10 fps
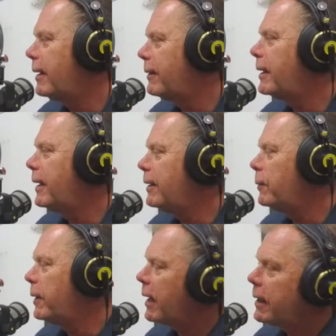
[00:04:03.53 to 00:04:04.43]
and
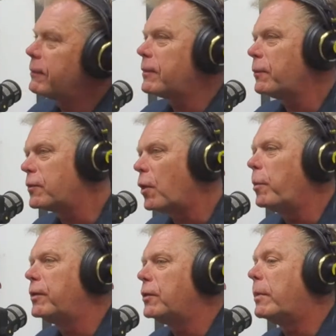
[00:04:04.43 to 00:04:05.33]
he kind of was
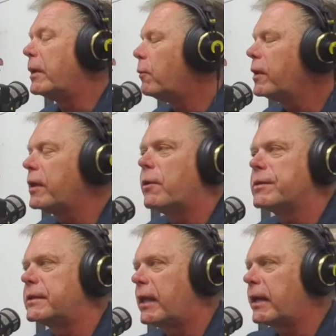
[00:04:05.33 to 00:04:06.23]
open to it, but it really
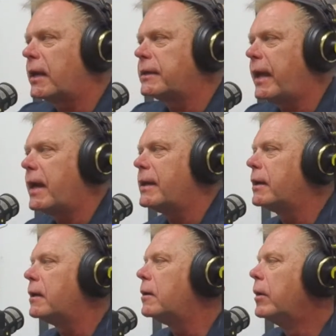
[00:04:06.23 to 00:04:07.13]
wasn't until I got to
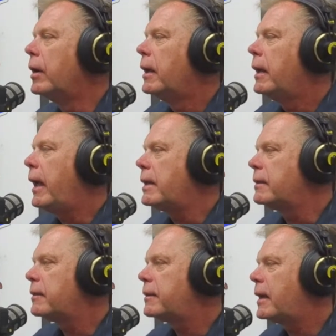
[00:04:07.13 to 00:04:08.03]
Anago
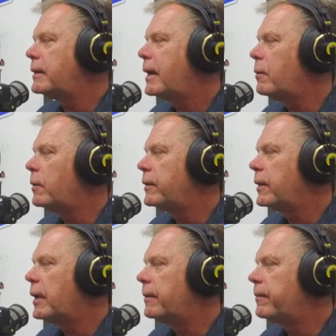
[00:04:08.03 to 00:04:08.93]
and sat down with
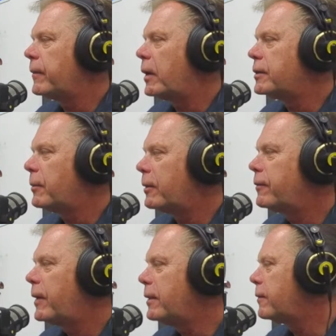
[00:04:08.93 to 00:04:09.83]
our
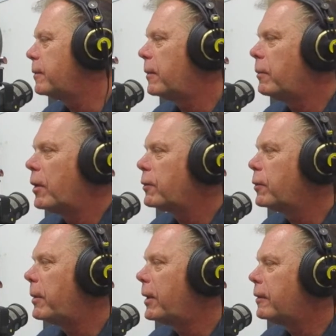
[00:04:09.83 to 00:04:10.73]
friends from Marco
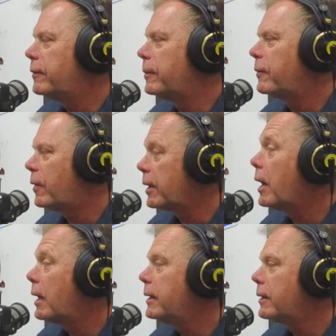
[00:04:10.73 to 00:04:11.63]
Ribello from
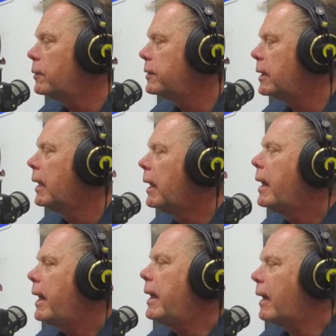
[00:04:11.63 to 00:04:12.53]
Continental, who said,
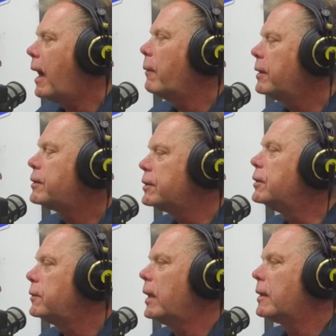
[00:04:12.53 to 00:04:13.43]
"Hey, we should
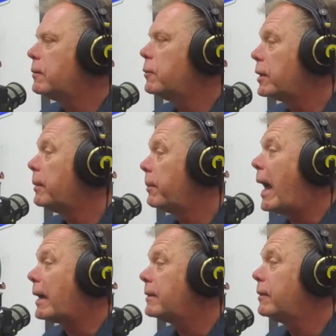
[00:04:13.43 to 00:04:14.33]
do this, and we're going to
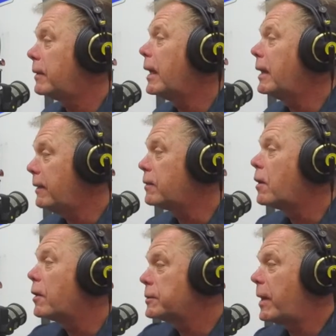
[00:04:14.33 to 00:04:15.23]
back getting these
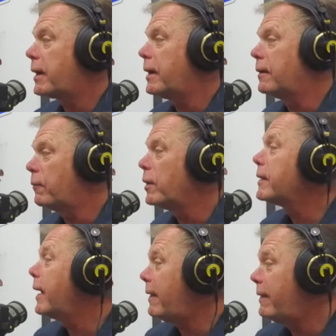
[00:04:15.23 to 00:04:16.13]
cars back here." And once
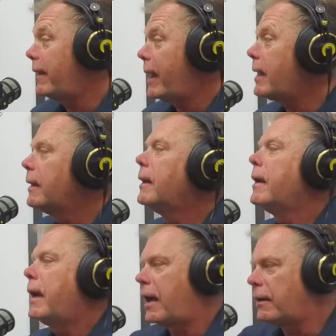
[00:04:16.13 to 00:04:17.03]
I had that,
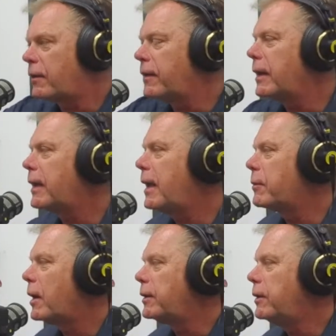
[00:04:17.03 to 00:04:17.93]
and then I came
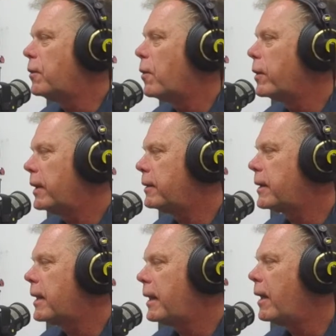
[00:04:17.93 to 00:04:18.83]
talk to you, Corey, to
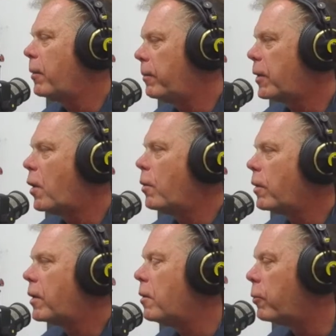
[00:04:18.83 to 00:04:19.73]
kind of help
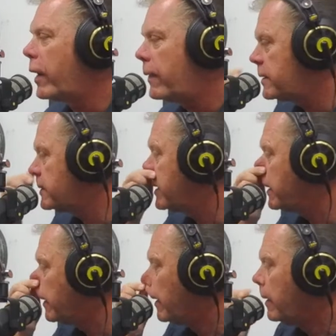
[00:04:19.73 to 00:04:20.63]
co-brand this thing,
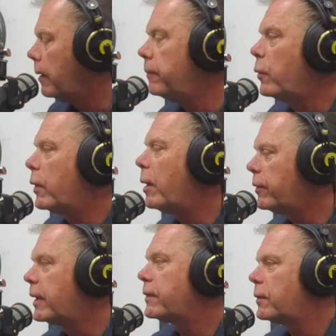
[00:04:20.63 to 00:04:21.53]
we were able
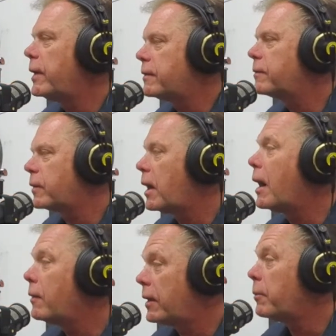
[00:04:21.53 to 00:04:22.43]
to get the race
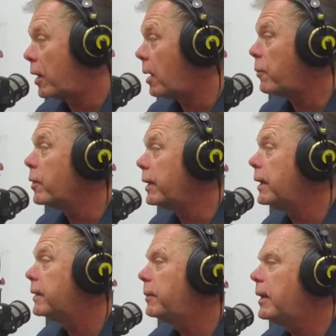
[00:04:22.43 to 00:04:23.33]
count number up where it
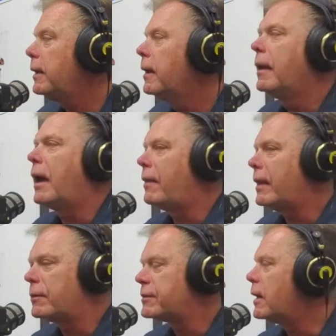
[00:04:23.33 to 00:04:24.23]
needed to be, and
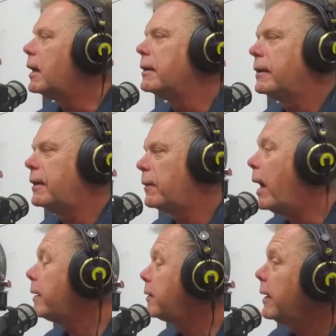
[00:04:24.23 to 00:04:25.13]
then it was on.
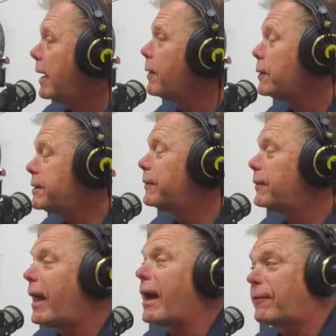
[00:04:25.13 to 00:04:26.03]
There was some
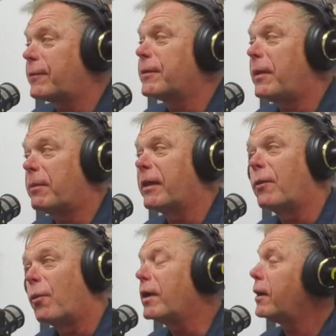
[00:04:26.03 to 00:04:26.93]
flack from some people like,
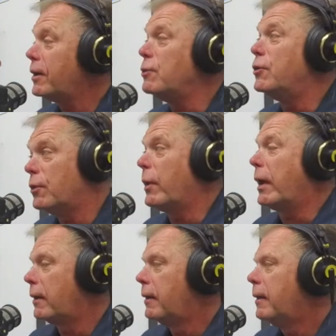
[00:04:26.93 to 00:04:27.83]
"What are you doing,
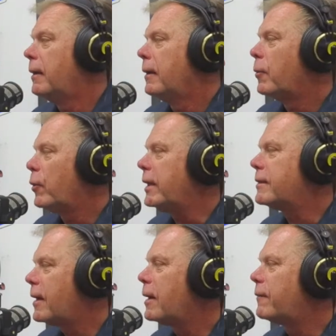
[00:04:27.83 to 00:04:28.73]
bringing
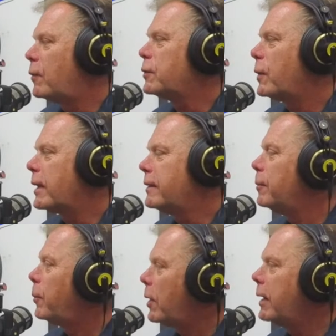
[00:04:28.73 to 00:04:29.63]
stock Volkswagens
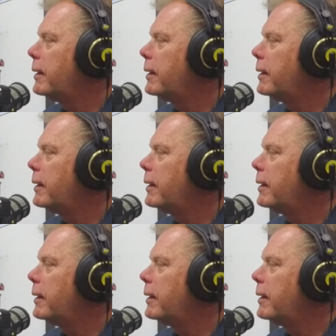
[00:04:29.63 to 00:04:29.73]
here?" But